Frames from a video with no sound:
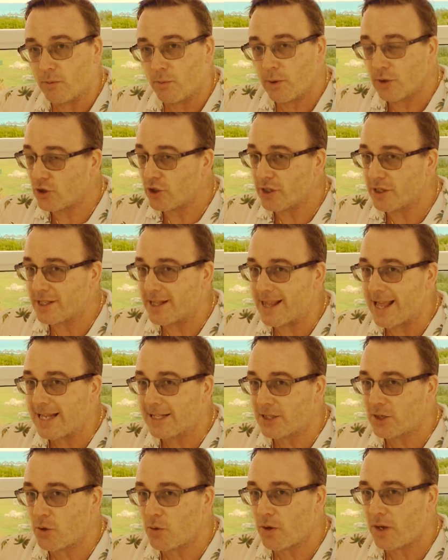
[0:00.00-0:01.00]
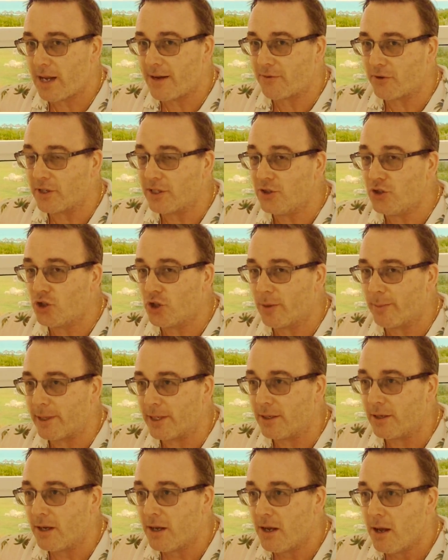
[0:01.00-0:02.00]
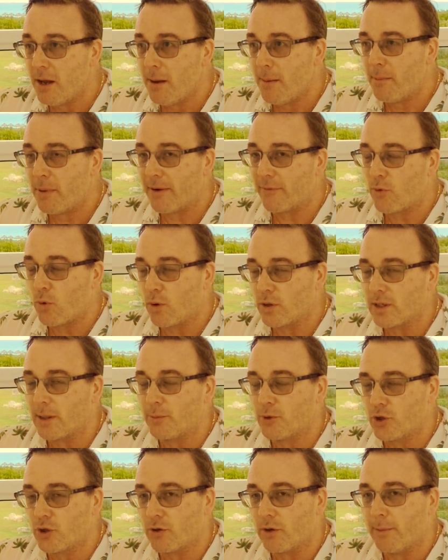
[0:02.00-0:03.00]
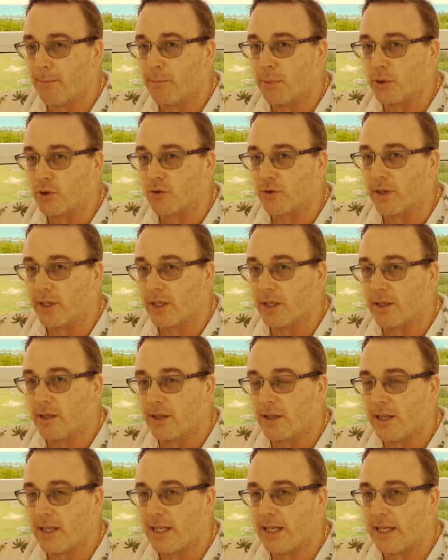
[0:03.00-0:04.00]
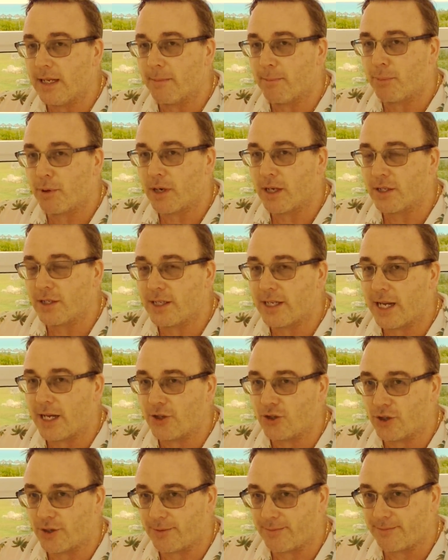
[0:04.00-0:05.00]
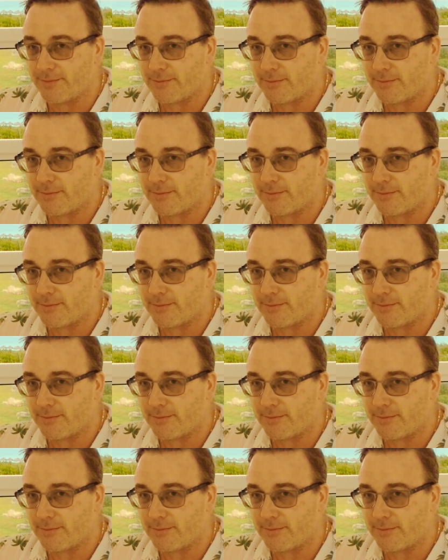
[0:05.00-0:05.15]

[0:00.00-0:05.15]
which is "That's So Clever" in German, but of course I'm sure I'm butchering the pronunciation.